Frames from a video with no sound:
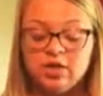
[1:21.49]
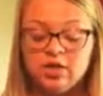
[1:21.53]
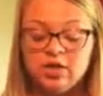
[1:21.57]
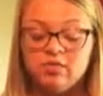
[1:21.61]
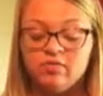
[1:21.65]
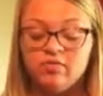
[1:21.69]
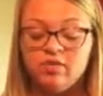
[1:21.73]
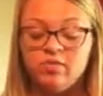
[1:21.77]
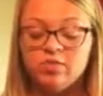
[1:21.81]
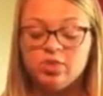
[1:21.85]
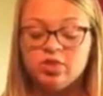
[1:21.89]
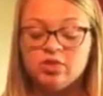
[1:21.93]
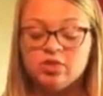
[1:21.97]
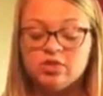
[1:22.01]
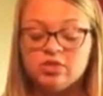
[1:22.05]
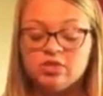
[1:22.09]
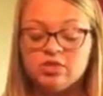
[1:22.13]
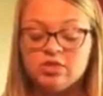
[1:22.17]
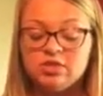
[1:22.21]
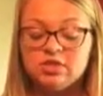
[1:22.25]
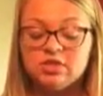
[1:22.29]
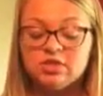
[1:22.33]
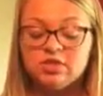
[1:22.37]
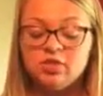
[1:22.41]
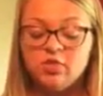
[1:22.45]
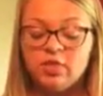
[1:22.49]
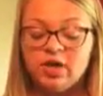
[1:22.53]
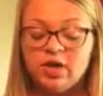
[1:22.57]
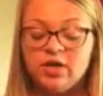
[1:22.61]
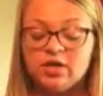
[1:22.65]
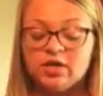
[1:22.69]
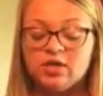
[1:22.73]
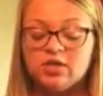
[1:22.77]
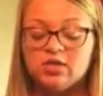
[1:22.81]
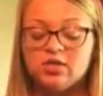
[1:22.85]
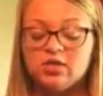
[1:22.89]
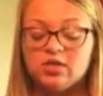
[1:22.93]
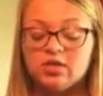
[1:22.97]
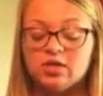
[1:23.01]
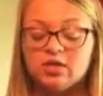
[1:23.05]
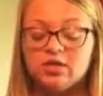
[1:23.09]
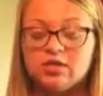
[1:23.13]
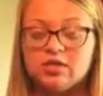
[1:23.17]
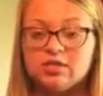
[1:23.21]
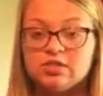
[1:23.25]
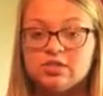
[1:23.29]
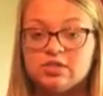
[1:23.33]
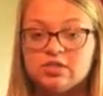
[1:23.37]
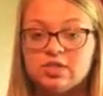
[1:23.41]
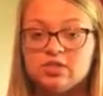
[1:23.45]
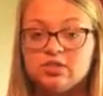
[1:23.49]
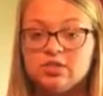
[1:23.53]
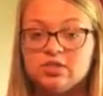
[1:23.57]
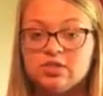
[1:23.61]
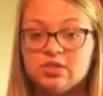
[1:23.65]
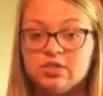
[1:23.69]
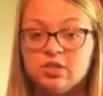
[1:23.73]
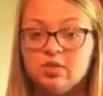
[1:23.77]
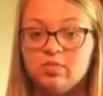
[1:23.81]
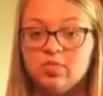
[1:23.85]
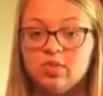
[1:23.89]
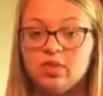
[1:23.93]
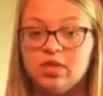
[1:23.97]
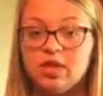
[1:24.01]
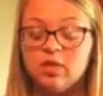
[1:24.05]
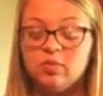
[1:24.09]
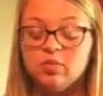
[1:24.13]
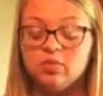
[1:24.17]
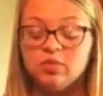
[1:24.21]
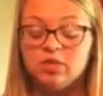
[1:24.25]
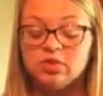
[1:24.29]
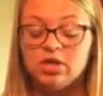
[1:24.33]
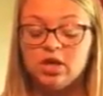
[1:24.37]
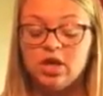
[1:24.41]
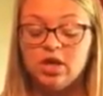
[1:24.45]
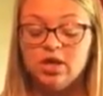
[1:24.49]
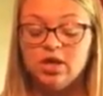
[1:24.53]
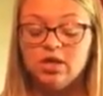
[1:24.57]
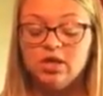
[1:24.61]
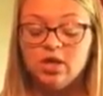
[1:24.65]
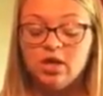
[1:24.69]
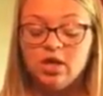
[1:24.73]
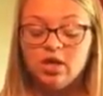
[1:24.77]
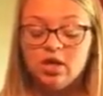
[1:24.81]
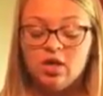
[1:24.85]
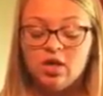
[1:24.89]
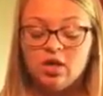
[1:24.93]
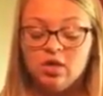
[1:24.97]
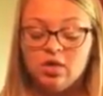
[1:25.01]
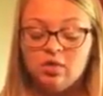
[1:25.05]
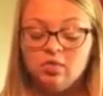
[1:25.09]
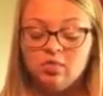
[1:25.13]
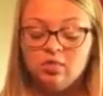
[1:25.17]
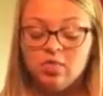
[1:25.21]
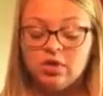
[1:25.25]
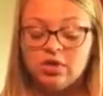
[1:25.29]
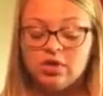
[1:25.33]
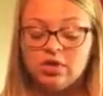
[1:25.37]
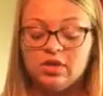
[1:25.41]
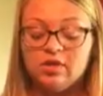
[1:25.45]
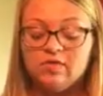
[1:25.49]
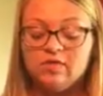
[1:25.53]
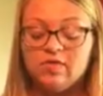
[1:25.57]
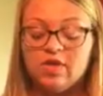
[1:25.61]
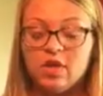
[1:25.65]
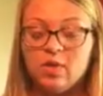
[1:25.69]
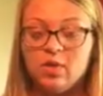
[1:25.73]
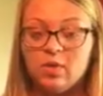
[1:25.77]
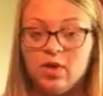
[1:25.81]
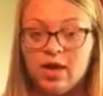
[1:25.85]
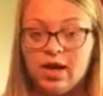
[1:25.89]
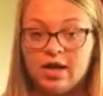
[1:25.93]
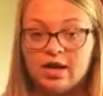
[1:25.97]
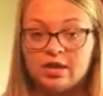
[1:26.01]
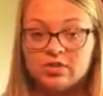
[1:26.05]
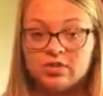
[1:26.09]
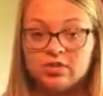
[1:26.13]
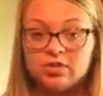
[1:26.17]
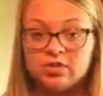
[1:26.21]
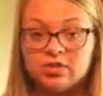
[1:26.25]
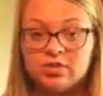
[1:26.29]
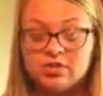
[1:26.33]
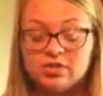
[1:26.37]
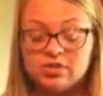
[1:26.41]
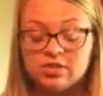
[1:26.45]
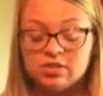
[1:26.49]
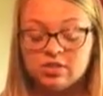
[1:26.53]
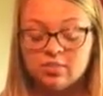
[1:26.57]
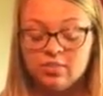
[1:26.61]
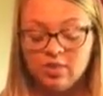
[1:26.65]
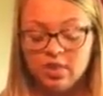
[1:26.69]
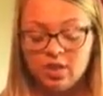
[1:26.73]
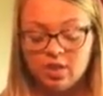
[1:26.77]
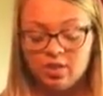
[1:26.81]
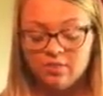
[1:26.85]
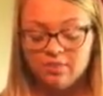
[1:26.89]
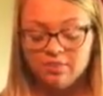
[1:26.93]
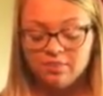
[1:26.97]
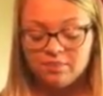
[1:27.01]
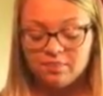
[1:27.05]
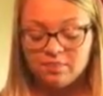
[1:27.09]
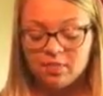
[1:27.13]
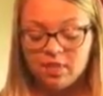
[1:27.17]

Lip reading: If a person is awakened during this stage of sleep, they will not believe they were actually sleeping.